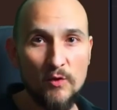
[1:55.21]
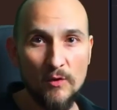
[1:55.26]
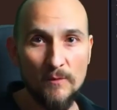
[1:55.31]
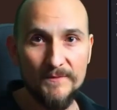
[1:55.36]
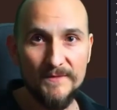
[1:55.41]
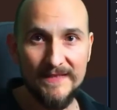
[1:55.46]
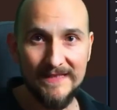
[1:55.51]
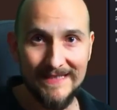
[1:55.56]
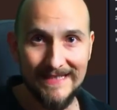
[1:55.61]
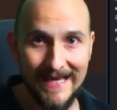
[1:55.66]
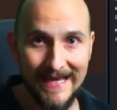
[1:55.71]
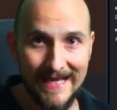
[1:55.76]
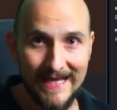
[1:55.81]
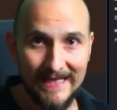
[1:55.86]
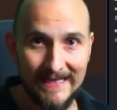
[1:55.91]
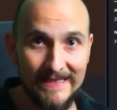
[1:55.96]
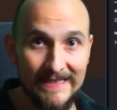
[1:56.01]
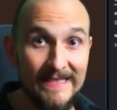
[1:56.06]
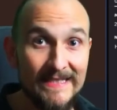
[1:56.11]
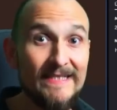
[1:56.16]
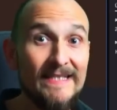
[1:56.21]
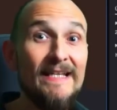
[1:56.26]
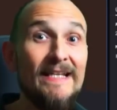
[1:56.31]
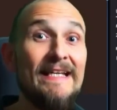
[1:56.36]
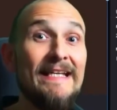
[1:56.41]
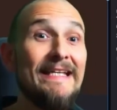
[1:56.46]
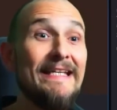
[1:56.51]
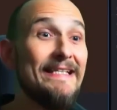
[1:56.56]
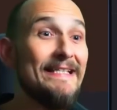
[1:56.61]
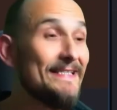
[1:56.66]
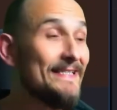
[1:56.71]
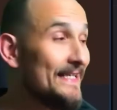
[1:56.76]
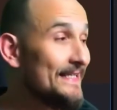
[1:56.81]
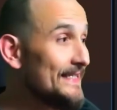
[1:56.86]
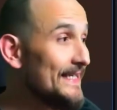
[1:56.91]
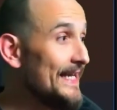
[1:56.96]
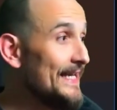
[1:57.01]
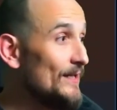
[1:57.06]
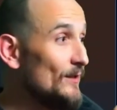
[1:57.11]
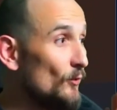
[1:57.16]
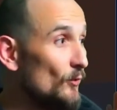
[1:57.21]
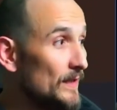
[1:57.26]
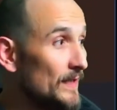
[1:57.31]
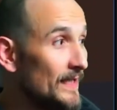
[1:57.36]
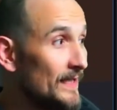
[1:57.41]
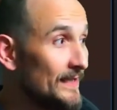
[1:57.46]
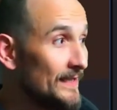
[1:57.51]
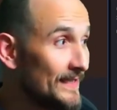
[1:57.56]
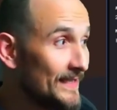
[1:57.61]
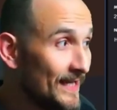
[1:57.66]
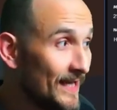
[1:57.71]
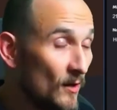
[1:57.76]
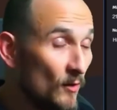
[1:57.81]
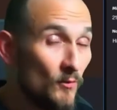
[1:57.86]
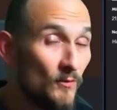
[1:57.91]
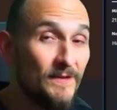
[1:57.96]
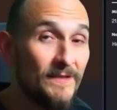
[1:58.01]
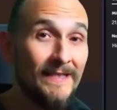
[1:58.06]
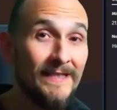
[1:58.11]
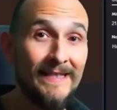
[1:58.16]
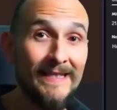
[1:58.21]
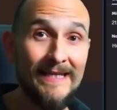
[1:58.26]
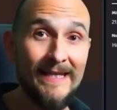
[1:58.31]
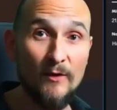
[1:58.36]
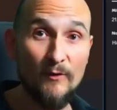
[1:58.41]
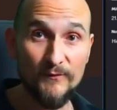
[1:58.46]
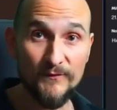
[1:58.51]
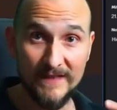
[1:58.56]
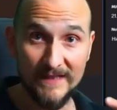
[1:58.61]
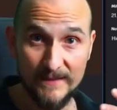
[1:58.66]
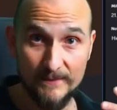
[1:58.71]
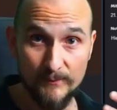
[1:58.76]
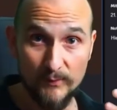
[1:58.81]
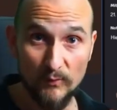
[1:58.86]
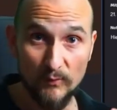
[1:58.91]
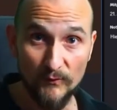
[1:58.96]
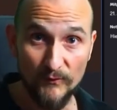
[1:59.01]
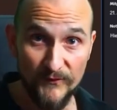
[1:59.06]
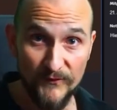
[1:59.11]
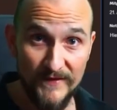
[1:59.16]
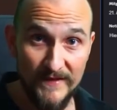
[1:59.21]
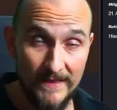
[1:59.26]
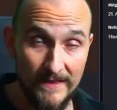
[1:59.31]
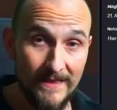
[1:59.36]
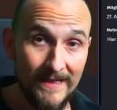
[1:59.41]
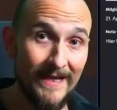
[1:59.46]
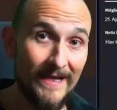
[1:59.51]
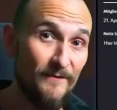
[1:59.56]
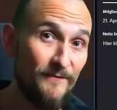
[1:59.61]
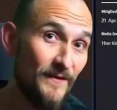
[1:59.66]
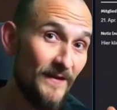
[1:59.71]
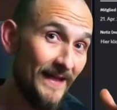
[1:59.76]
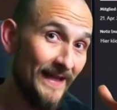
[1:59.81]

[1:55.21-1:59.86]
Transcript: Click on the profile. Just right-click the name, go to the profile and have a